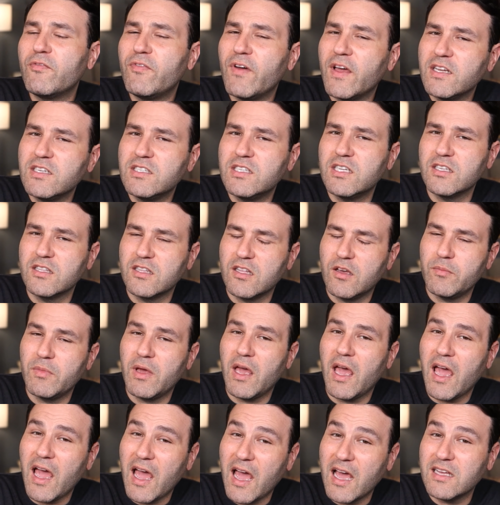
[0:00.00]
preventing
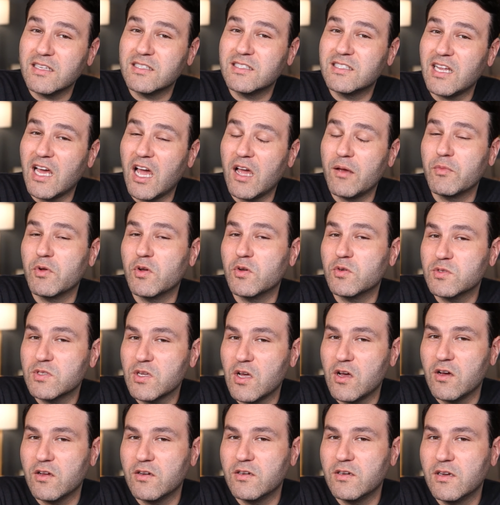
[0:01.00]
them as time
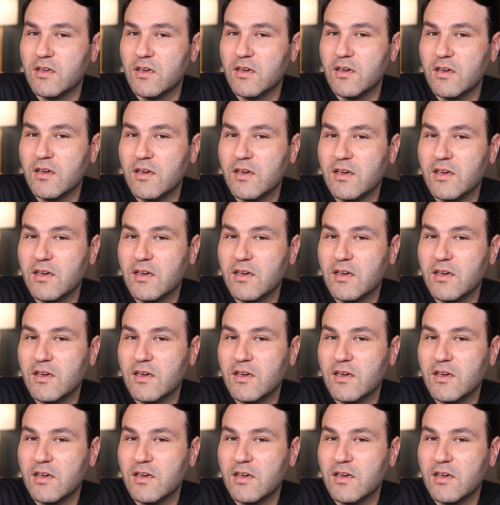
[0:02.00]
goes on